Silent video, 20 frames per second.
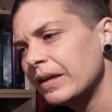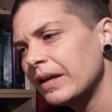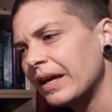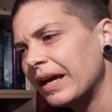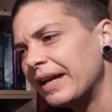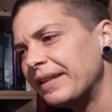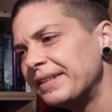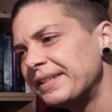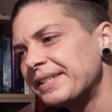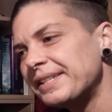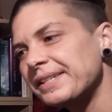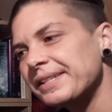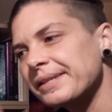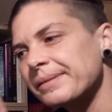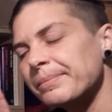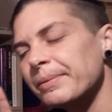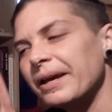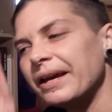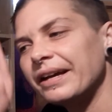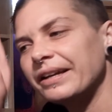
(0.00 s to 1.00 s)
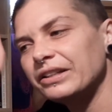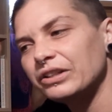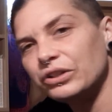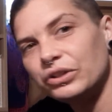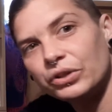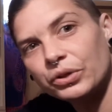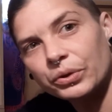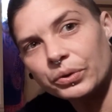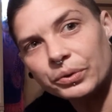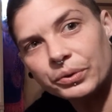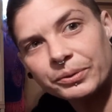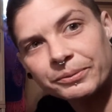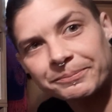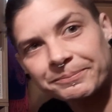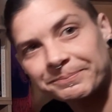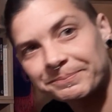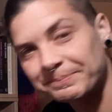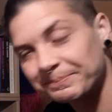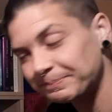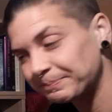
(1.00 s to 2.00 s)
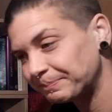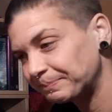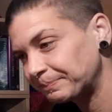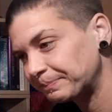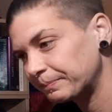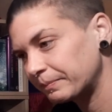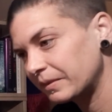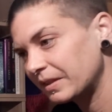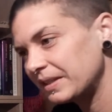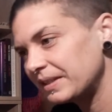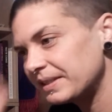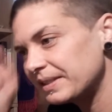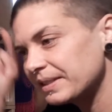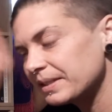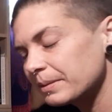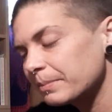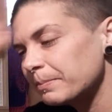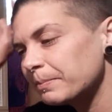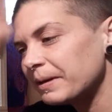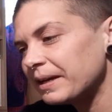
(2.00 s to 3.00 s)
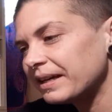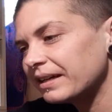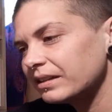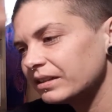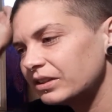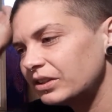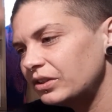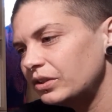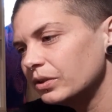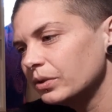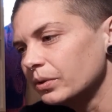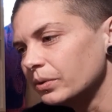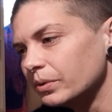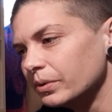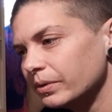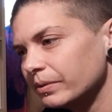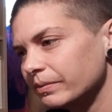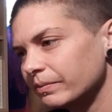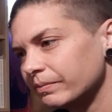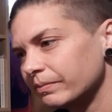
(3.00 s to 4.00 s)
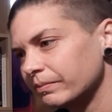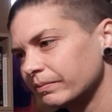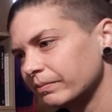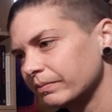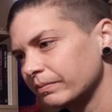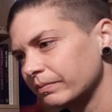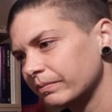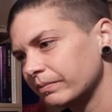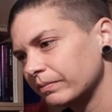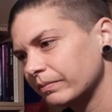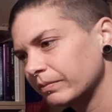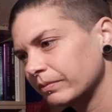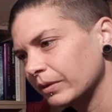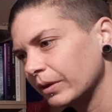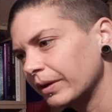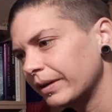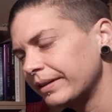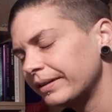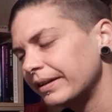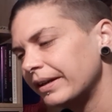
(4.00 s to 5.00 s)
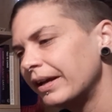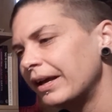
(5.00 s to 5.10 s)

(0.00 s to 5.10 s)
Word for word: And this is about you. This is about you, right?